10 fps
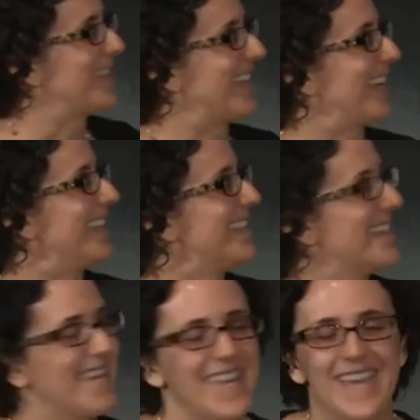seconds,
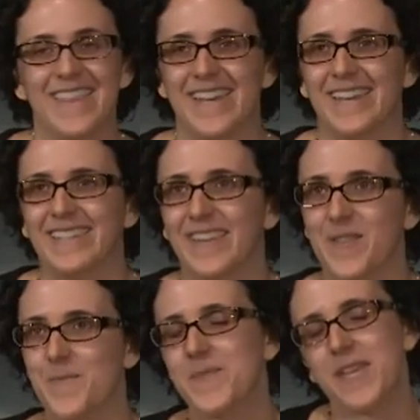and then I tell
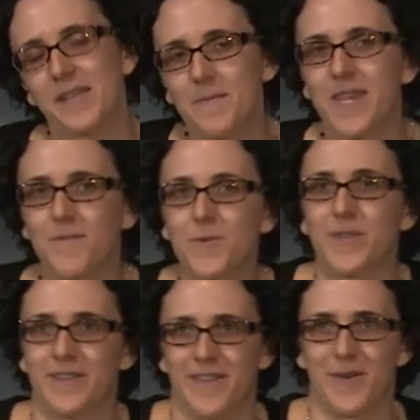them, let me give you a
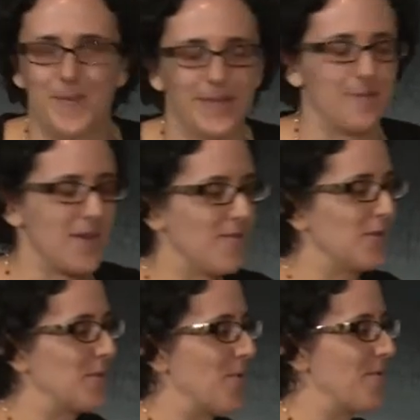little help. Let me give you
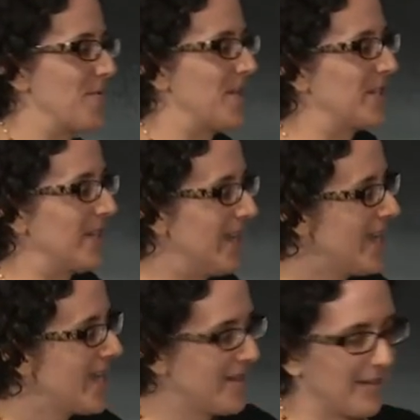some more information,
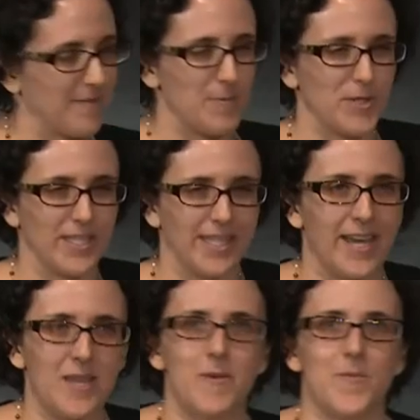and I'll give them just a
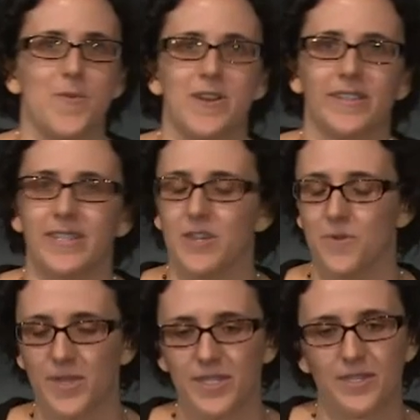tiny bit more. And I'll say, you
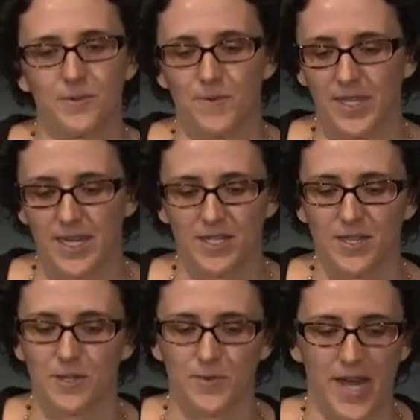know, this is related to
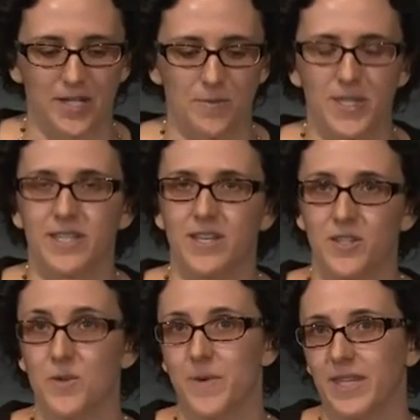this reaction we studied
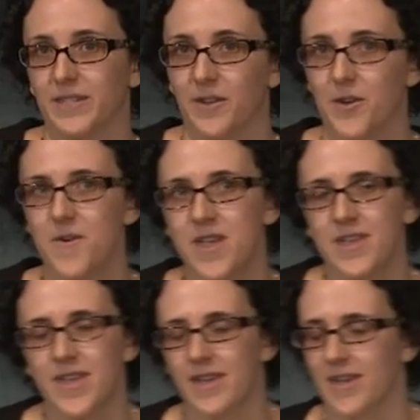two weeks ago.
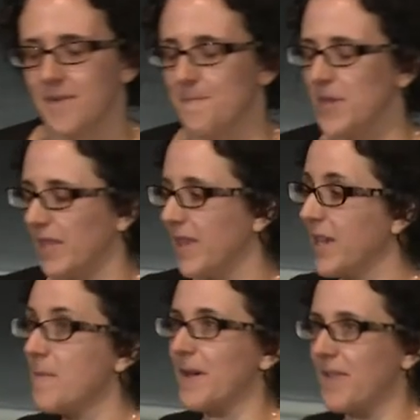Um,
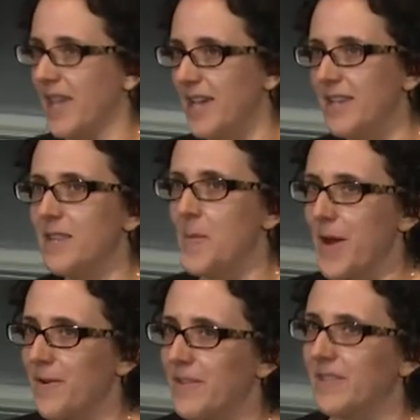think about that and the
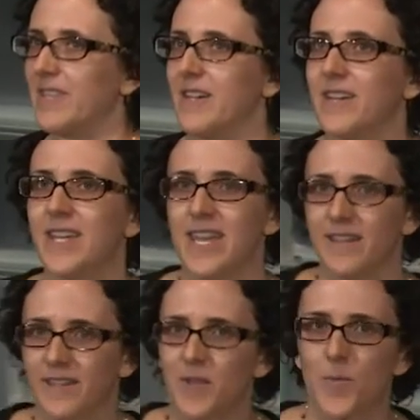parallels there, and
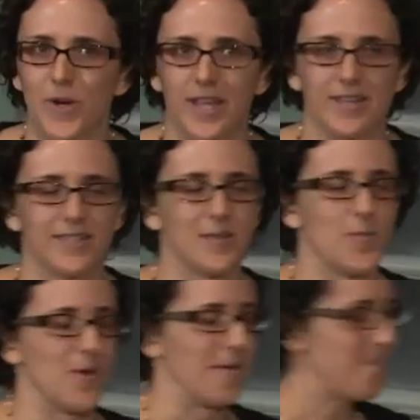I'll let them work on it some
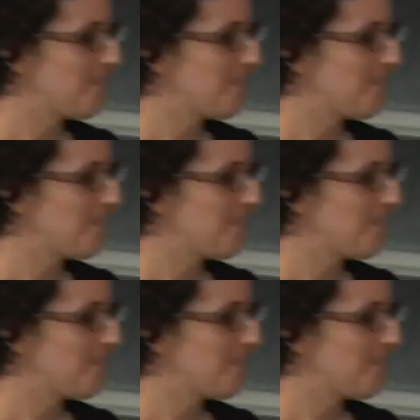more.